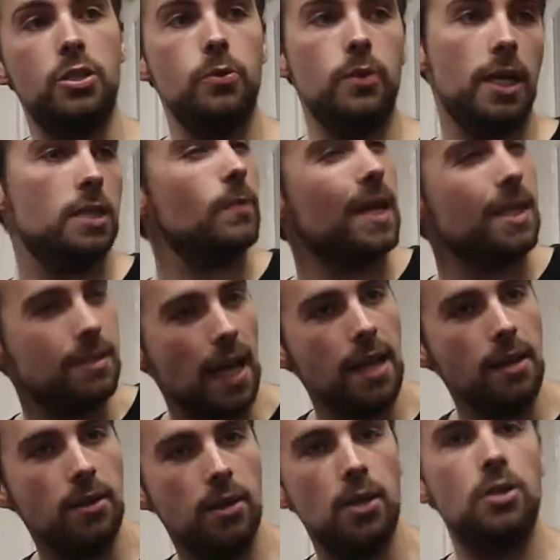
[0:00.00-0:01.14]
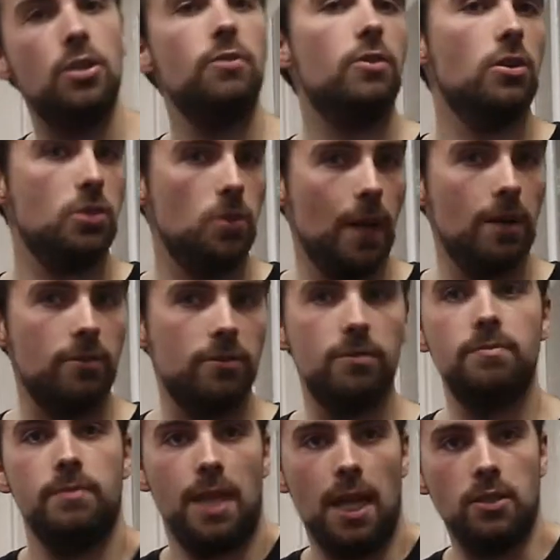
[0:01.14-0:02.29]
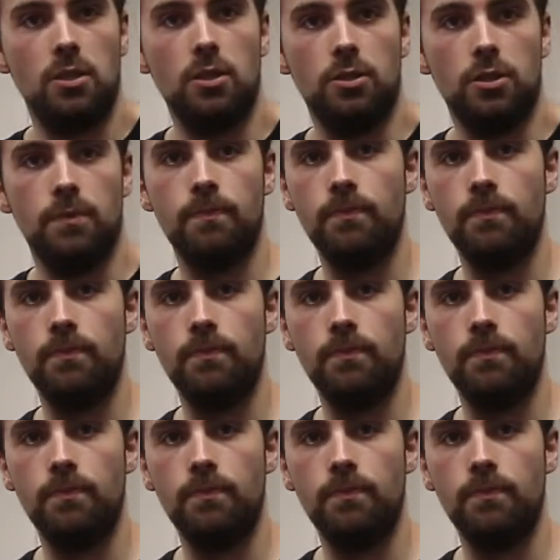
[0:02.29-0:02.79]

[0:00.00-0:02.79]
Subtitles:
You would expect 10, you've got 12. That's good.